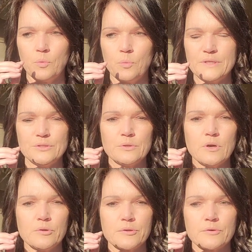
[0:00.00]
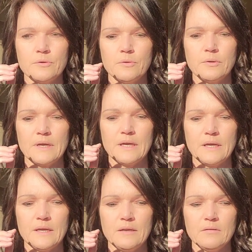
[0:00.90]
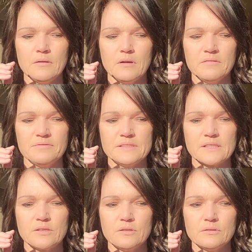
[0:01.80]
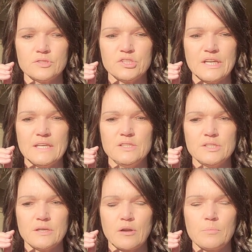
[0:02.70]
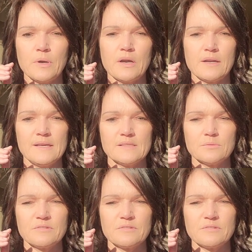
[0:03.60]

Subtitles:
we do go through a physical change in our bodies.